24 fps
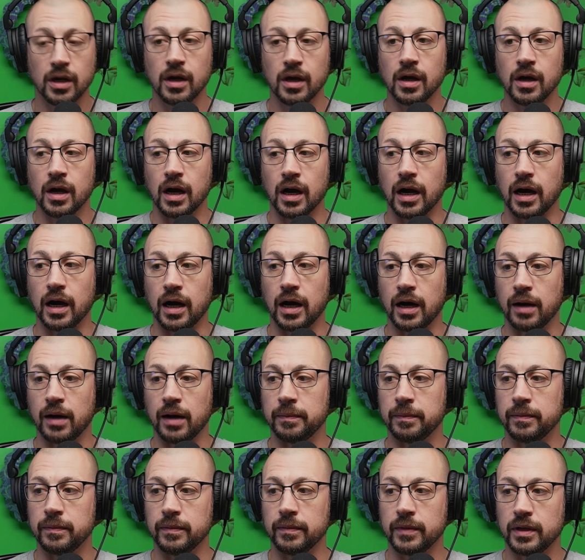Um,
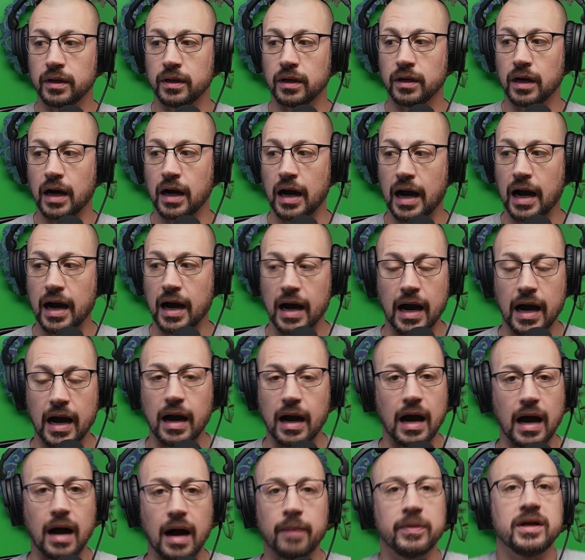I, I,
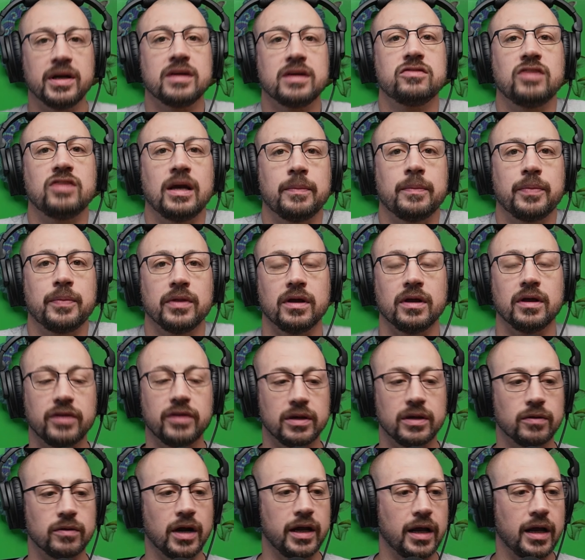am an example of it,
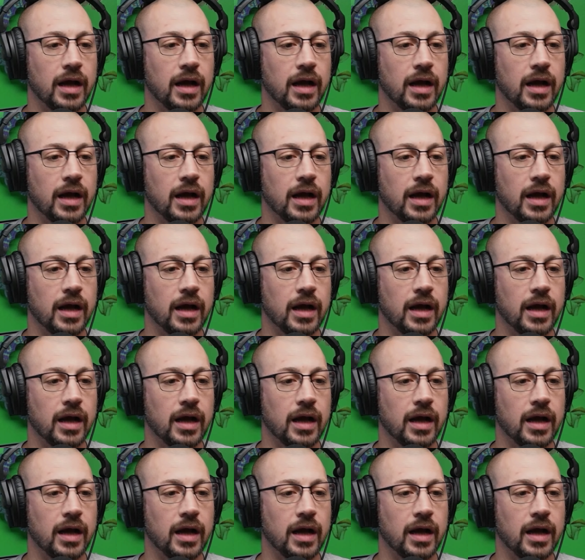right?